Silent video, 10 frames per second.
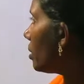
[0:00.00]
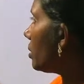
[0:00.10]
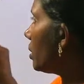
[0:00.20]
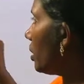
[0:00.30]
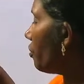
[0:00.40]

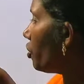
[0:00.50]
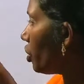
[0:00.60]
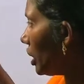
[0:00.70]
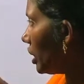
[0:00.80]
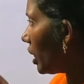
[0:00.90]
if you
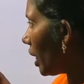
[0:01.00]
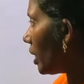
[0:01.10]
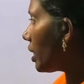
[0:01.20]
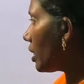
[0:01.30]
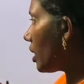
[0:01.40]

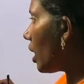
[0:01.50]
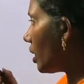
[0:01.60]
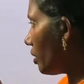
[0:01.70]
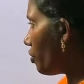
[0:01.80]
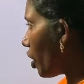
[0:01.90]
inhale that or
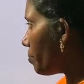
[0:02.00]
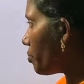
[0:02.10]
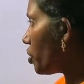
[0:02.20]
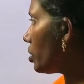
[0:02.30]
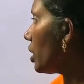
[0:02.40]
if you
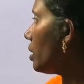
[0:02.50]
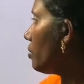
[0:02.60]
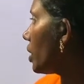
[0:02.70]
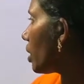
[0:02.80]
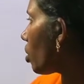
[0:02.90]
observe that,
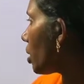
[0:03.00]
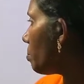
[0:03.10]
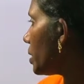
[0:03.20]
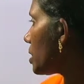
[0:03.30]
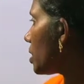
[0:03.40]
we cannot
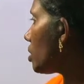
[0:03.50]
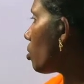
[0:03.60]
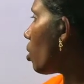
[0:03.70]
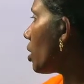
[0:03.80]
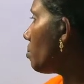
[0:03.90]
be seen,
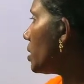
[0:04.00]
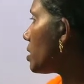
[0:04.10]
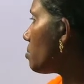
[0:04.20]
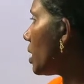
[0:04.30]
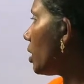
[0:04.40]
can't be
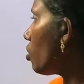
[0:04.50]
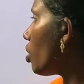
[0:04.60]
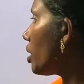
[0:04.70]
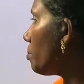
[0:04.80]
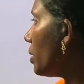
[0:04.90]
smell,
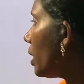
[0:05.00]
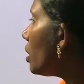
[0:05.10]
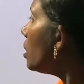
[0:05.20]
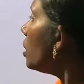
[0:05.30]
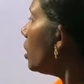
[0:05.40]
can't be
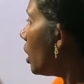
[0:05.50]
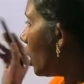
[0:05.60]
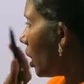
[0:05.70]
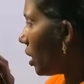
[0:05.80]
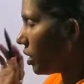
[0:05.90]

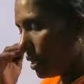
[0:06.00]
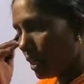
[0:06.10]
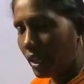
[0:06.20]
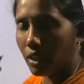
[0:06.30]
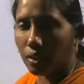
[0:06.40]

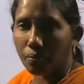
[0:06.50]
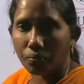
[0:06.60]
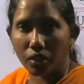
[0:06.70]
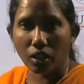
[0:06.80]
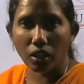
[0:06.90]
hear.
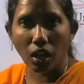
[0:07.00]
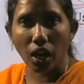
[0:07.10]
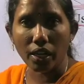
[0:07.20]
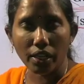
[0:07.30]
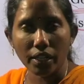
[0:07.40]

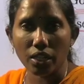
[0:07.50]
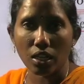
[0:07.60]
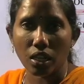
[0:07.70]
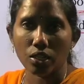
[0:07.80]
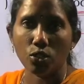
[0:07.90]
Our ears
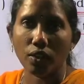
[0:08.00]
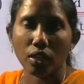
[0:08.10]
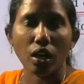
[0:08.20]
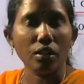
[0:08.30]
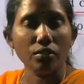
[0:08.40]
also will
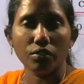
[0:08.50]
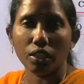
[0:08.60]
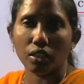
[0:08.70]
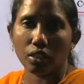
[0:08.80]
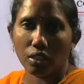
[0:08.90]
not
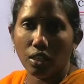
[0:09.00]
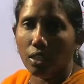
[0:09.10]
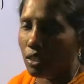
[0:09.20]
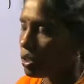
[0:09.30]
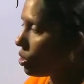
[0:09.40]
work.
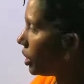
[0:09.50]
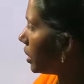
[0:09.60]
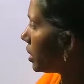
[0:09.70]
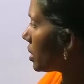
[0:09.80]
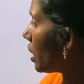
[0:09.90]
So it
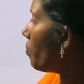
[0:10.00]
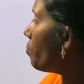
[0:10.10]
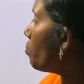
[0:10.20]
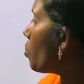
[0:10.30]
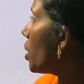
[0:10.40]
is a
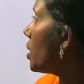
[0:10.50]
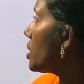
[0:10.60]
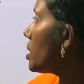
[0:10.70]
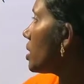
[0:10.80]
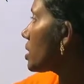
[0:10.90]
poisonous